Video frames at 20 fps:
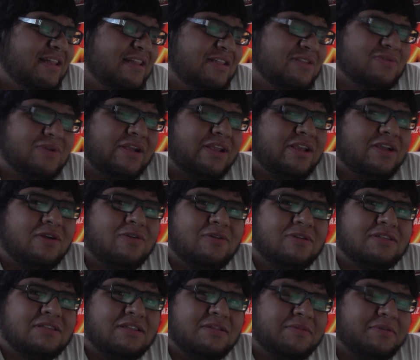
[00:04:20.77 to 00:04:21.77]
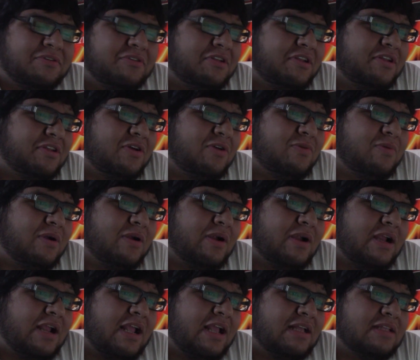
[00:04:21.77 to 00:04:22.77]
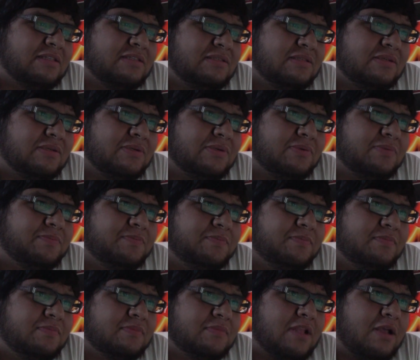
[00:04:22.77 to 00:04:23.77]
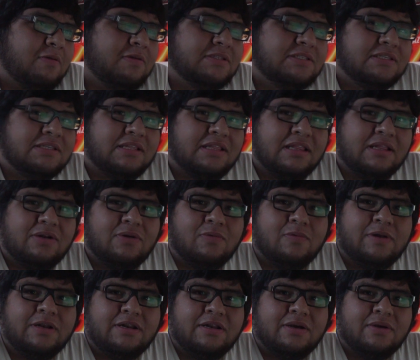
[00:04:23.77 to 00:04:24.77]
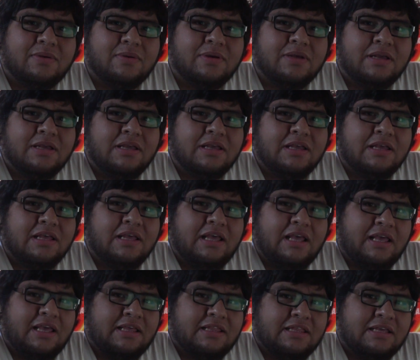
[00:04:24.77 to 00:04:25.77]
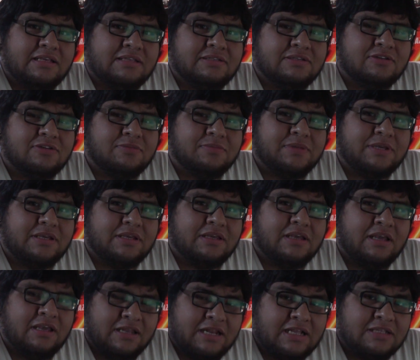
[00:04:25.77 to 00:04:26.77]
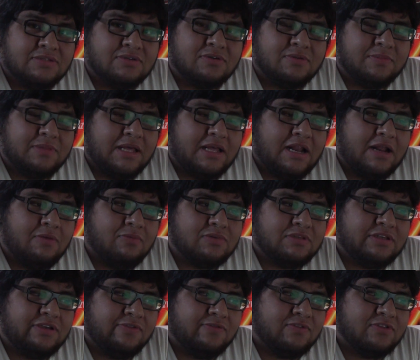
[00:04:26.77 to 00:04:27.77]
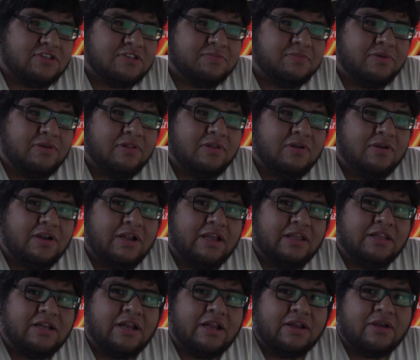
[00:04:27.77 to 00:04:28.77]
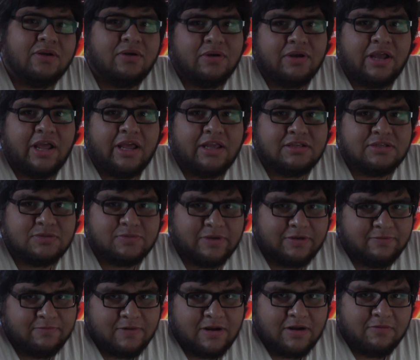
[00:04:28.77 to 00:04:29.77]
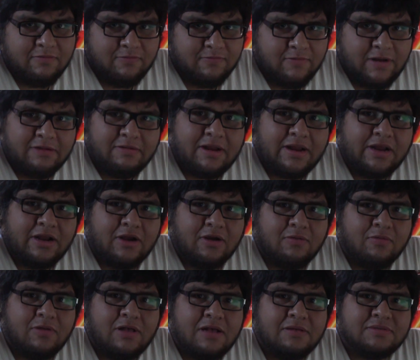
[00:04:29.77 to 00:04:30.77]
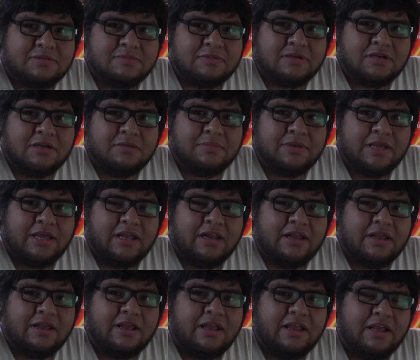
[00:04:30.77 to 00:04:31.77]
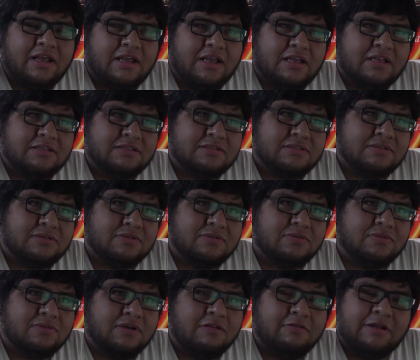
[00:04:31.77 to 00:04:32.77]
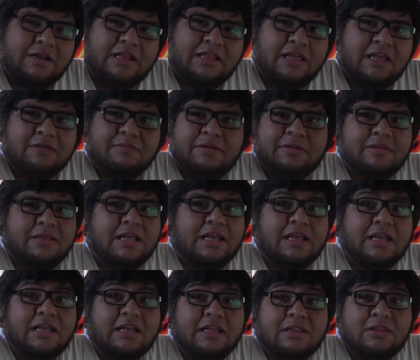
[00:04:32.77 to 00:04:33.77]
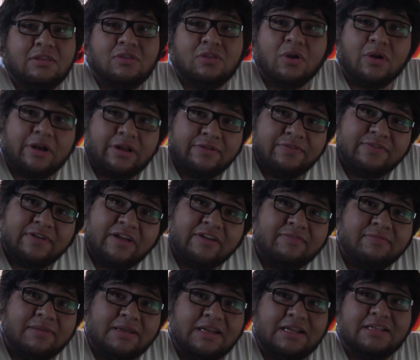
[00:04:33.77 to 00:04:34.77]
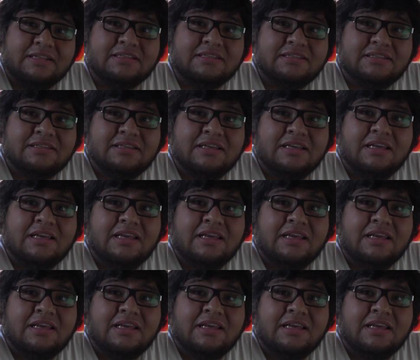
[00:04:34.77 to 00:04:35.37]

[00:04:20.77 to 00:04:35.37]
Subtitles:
This wrecking yard was in the middle of nowhere. And so I went to the little window, and they told me, and I told them that I was here for the spoiler, and they're like, oh, okay, just wait right here. We'll have someone come and get it. And so I waited maybe 35 minutes.